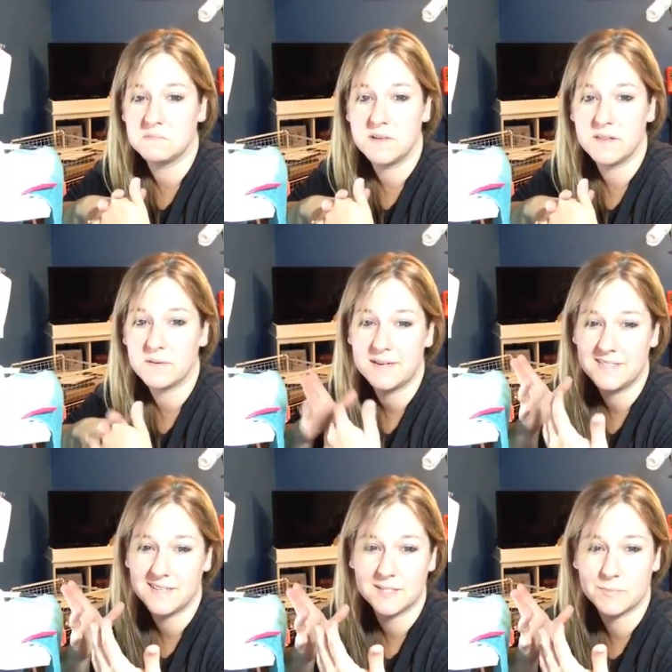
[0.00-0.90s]
otherwise
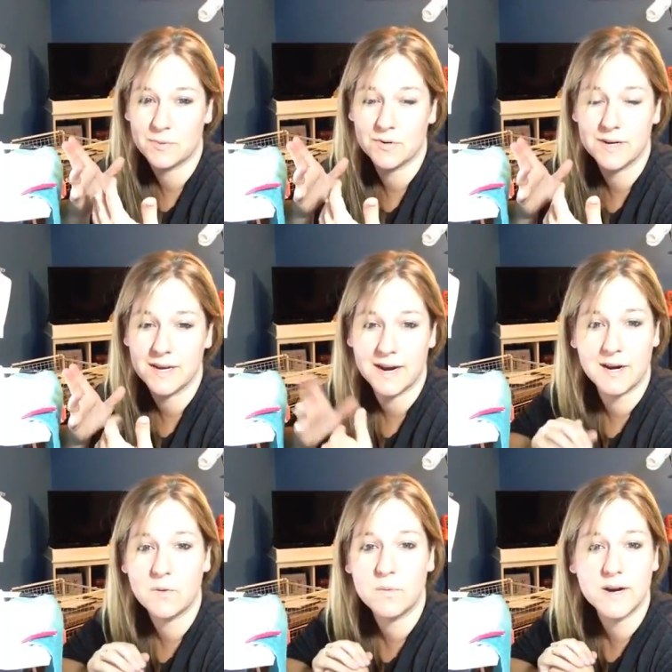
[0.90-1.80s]
it gets boring, and I
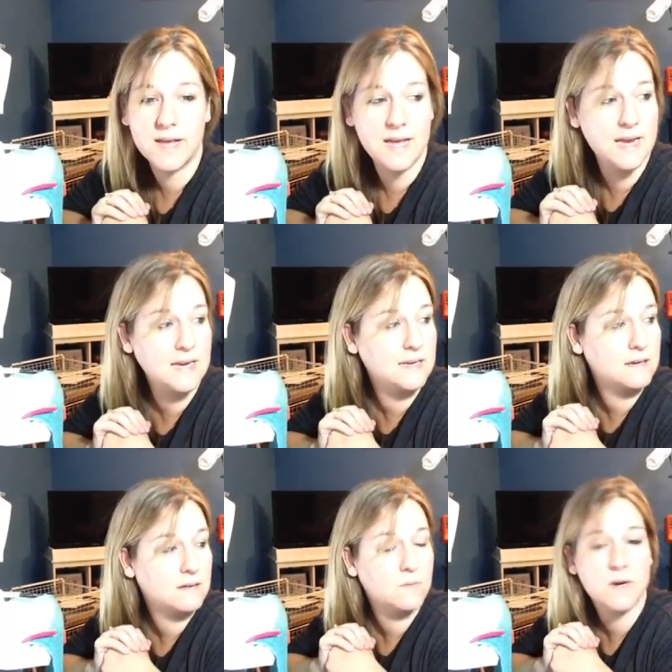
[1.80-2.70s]
don't want to hate
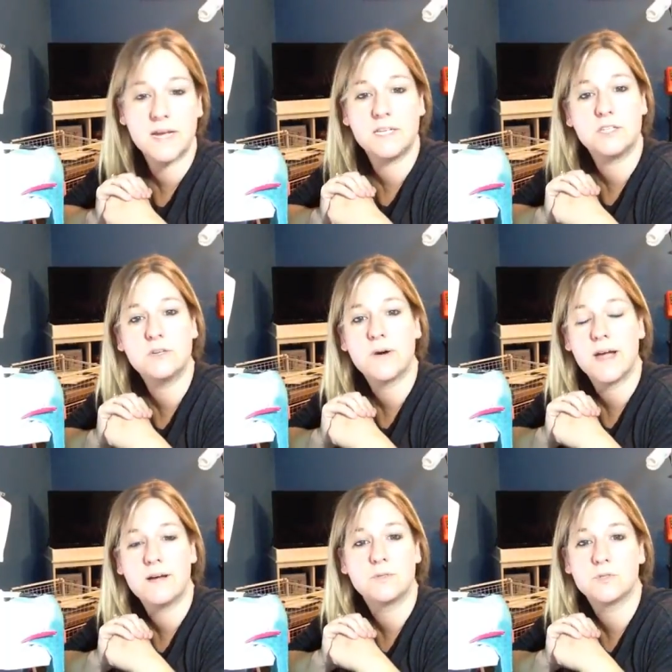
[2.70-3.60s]
what I do. I
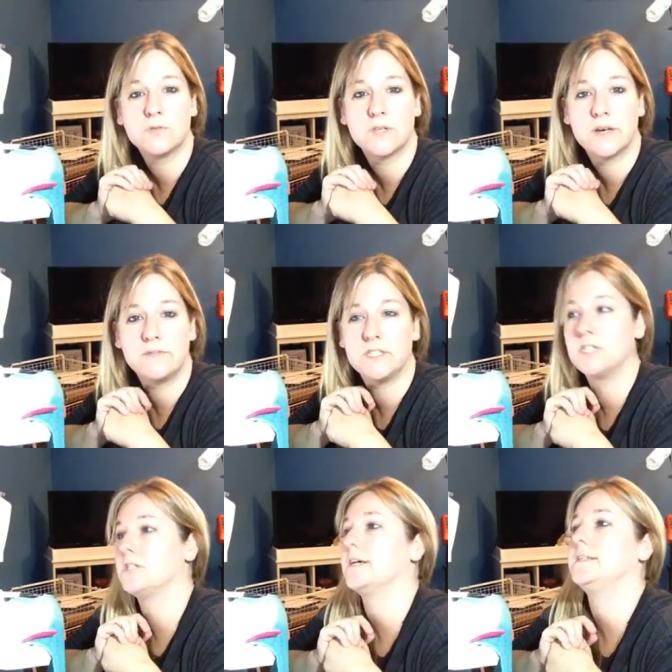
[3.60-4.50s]
absolutely love
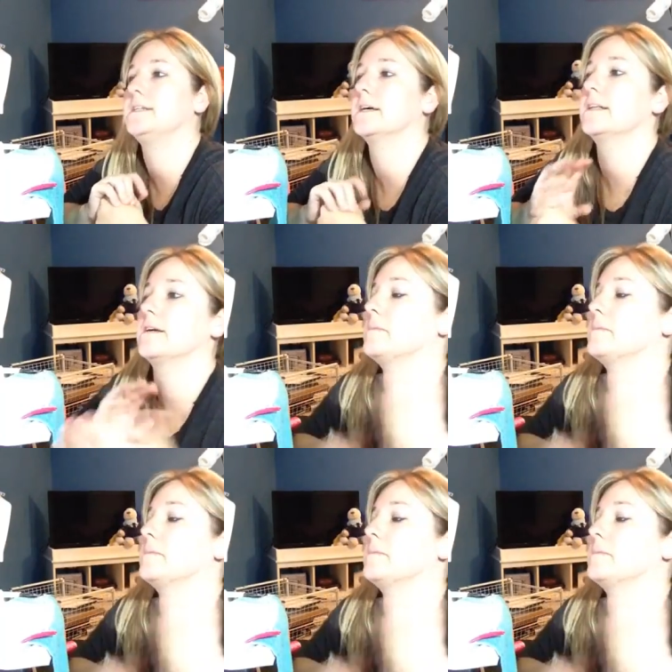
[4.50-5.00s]
digitizing. I like